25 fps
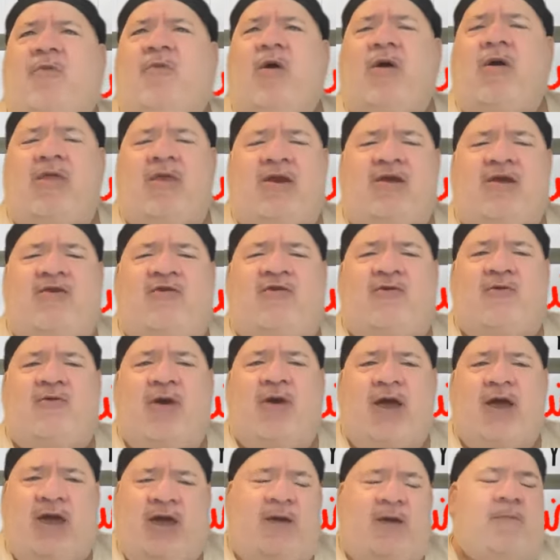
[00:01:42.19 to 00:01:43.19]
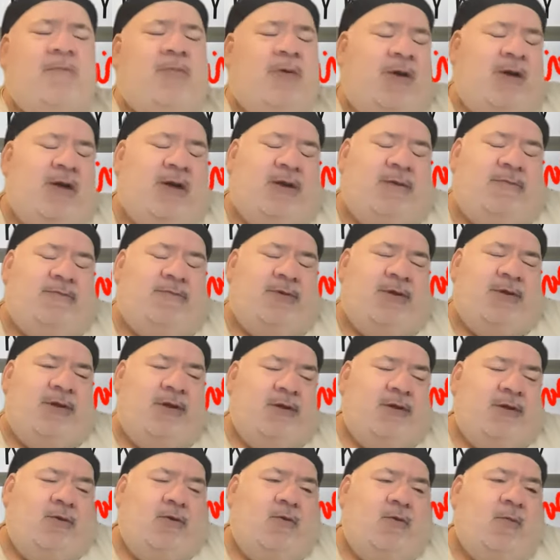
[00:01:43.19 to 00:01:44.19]
more than a tree, but
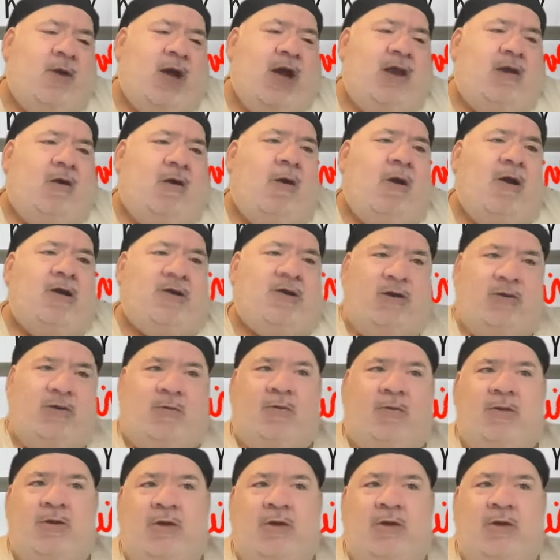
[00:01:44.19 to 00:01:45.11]
who might argue?